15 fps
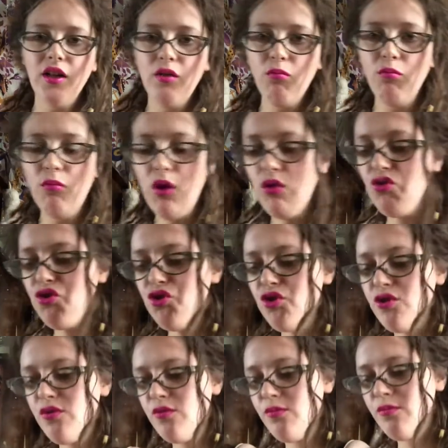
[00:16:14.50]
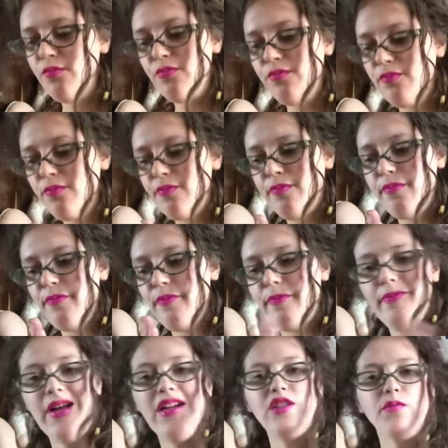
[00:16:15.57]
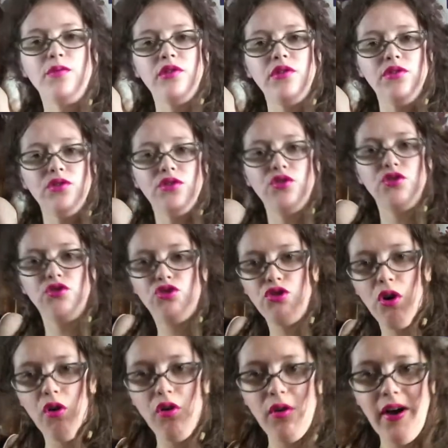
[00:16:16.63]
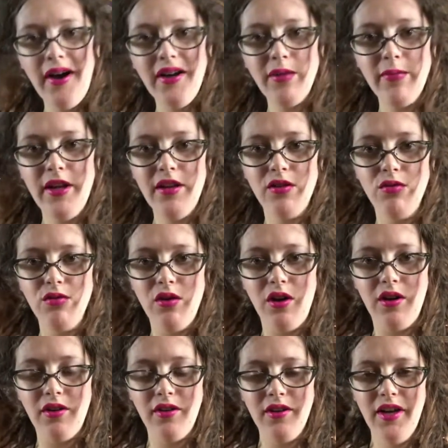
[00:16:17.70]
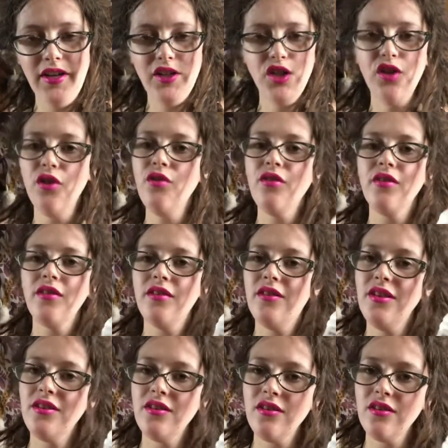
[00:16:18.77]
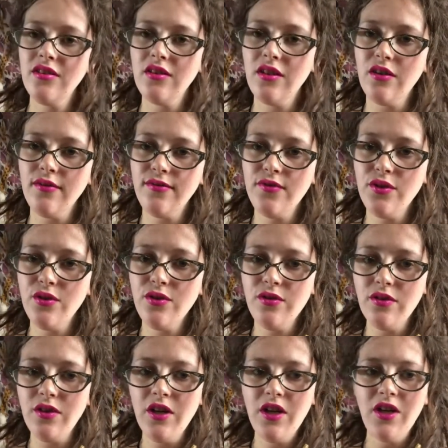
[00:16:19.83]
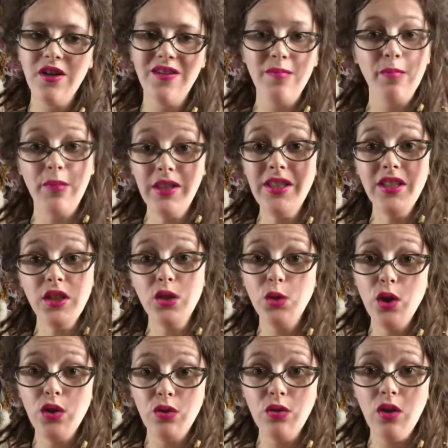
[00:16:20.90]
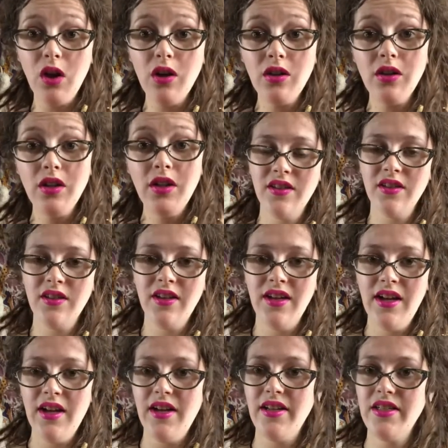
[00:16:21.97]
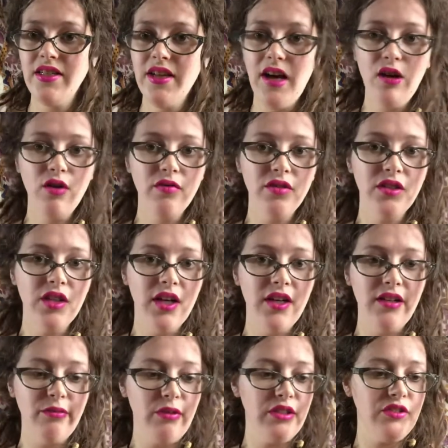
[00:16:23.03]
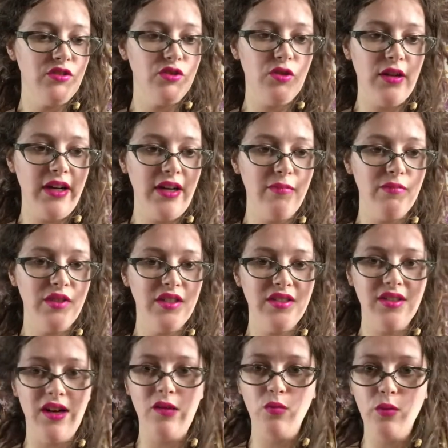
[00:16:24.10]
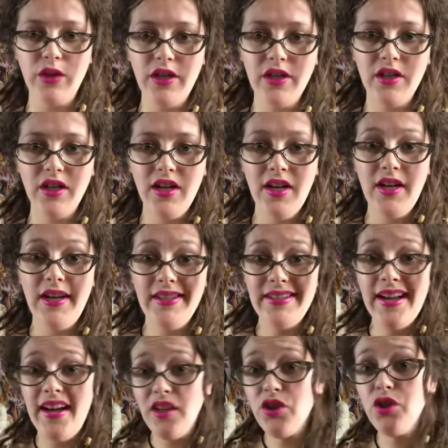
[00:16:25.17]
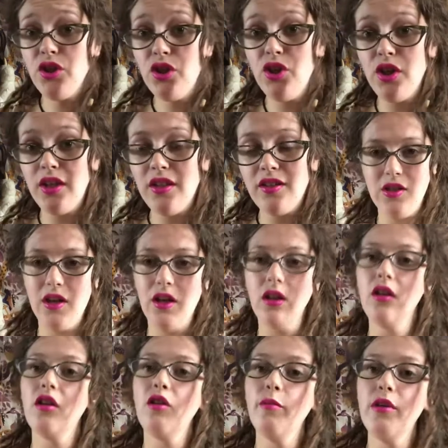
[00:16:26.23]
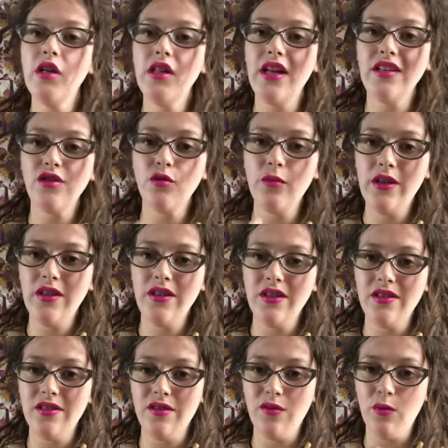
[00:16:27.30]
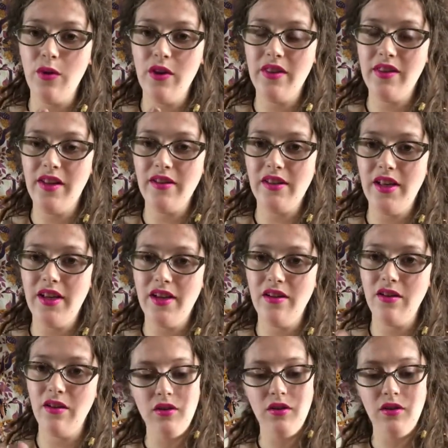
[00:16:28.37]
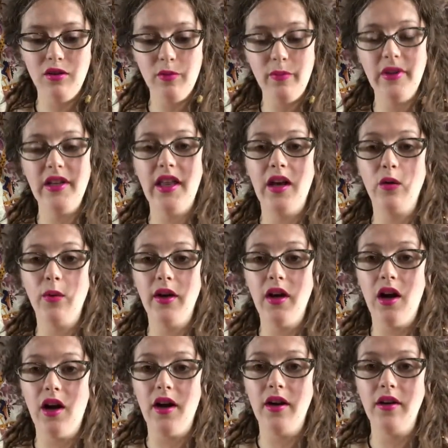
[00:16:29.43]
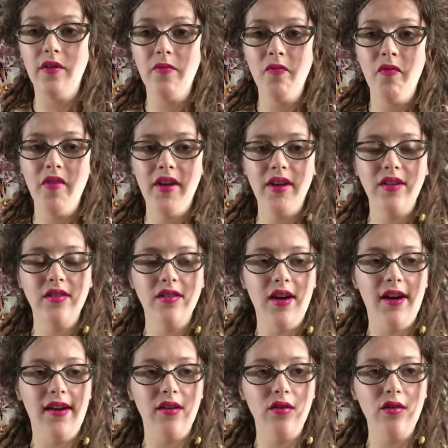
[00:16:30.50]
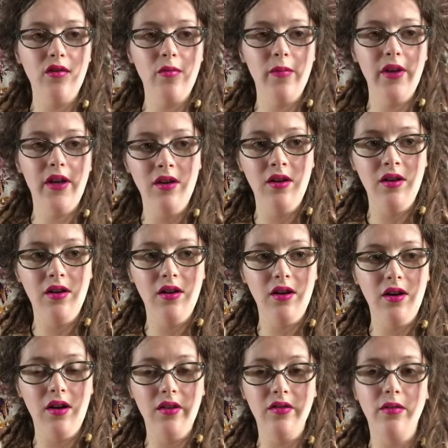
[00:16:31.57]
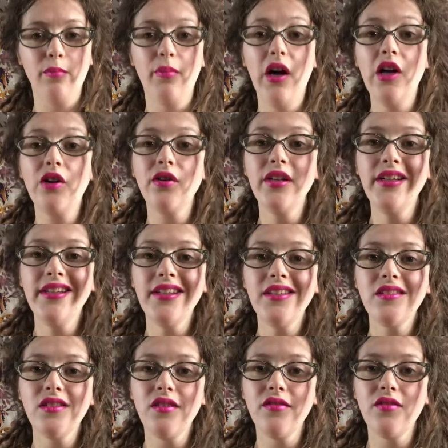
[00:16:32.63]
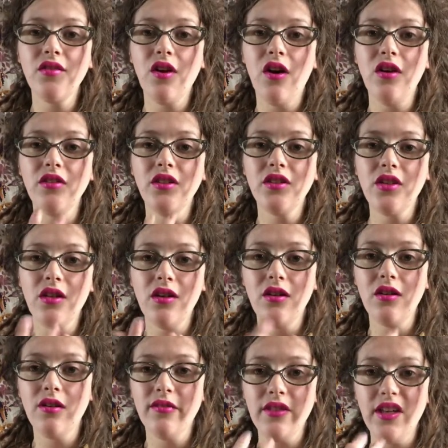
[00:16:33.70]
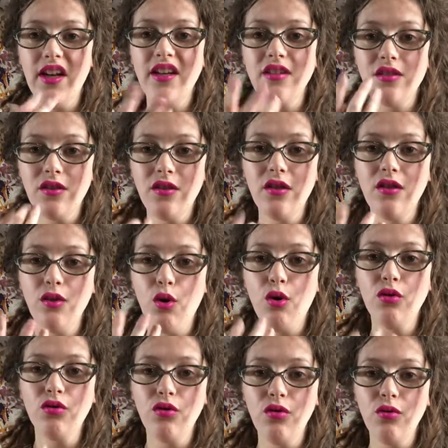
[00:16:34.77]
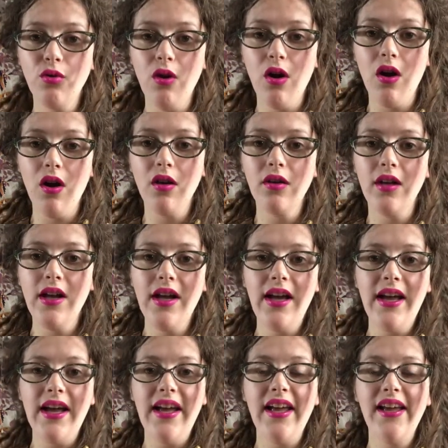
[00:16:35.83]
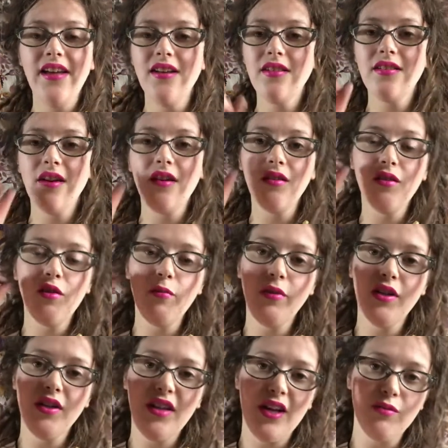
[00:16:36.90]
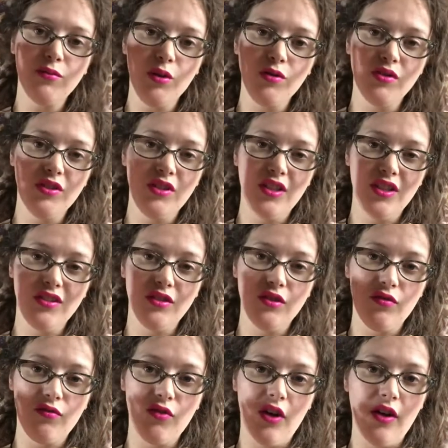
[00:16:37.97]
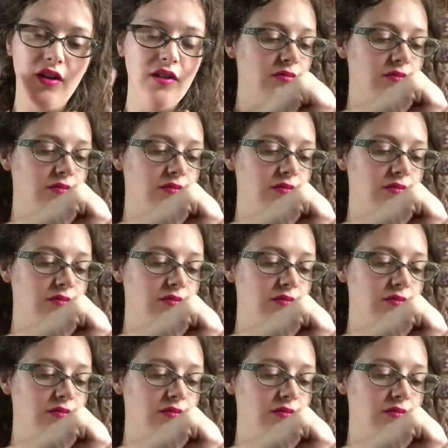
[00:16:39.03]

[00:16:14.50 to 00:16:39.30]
Most mass producers don't know how to make oolong. And you know, this isn't gung fu, but this is good oolong. It's not overdone, it wasn't cramped, it's not weak. It's actually good. It's got a little bit of that sweetness at the end, a little bit of that huigan. It's got a little bit of the butteriness on the tongue of a nice good golden oolong, and it's got a little bit of that roastiness at the front.